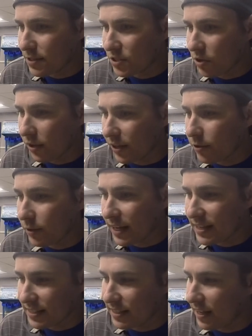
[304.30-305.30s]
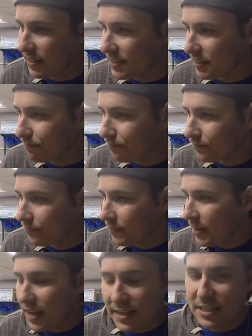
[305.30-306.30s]
Sully who lands on the Hudson?
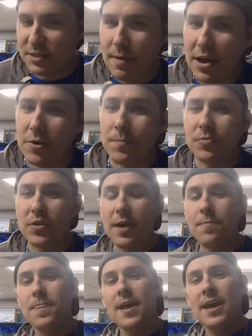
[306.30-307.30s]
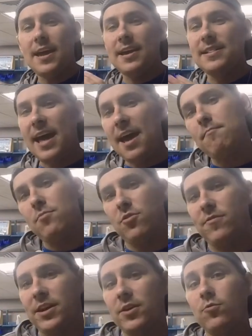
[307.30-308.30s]
Doesn't matter. Okay, in that
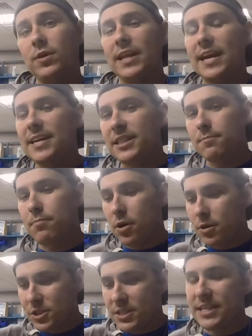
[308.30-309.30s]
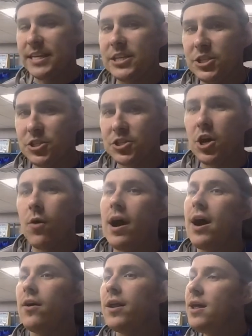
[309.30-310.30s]
movie, when they hit the birds and the engines go
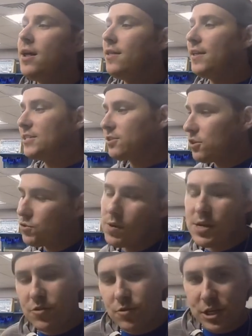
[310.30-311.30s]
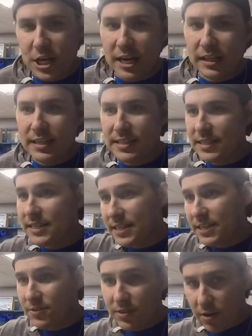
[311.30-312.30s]
out, he starts running through the checklist and he
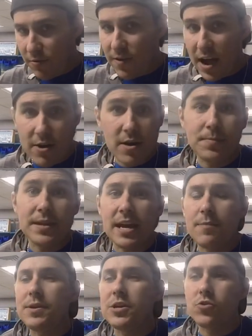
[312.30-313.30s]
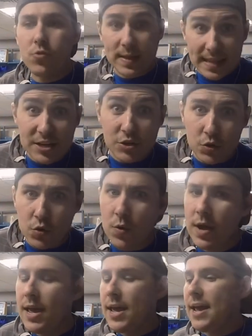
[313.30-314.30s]
says, you know, fire up the APU, and they do.
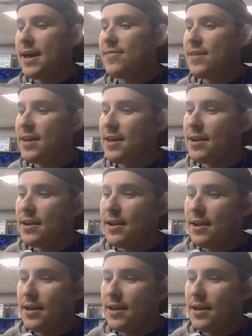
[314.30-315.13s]
And then